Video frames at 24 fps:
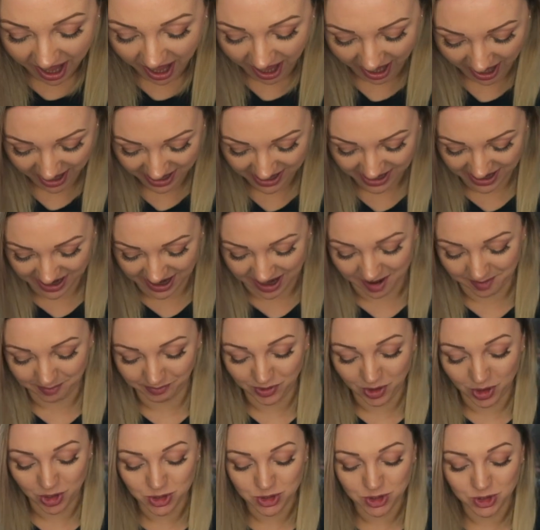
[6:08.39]
I
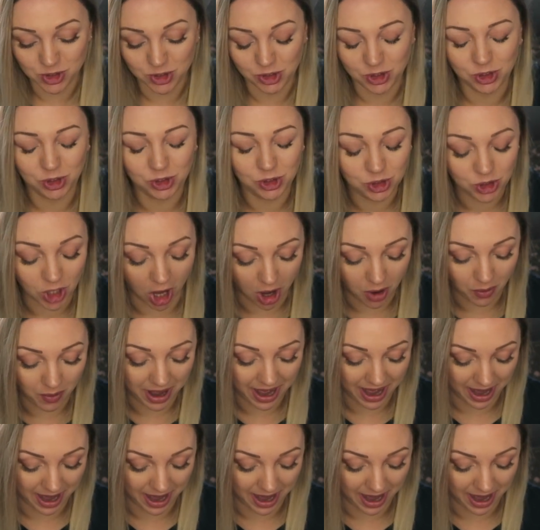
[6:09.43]
am so